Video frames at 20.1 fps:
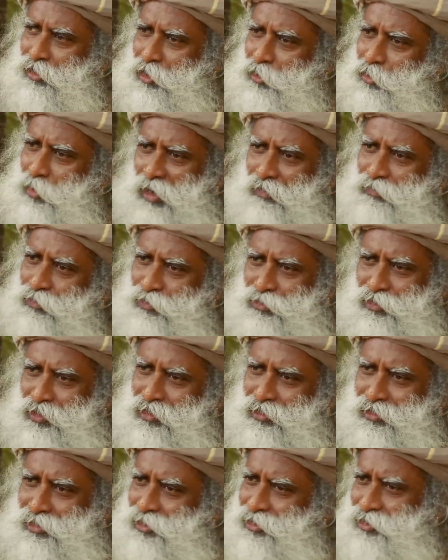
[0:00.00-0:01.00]
that you have to
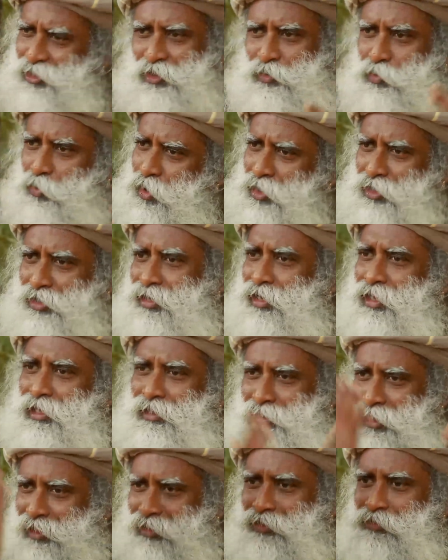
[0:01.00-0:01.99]
think, it just works
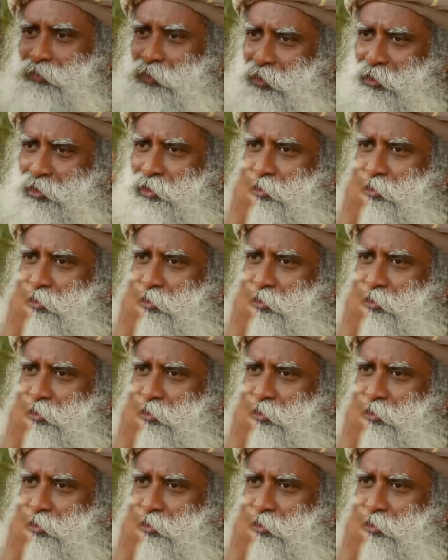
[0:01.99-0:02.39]
like that within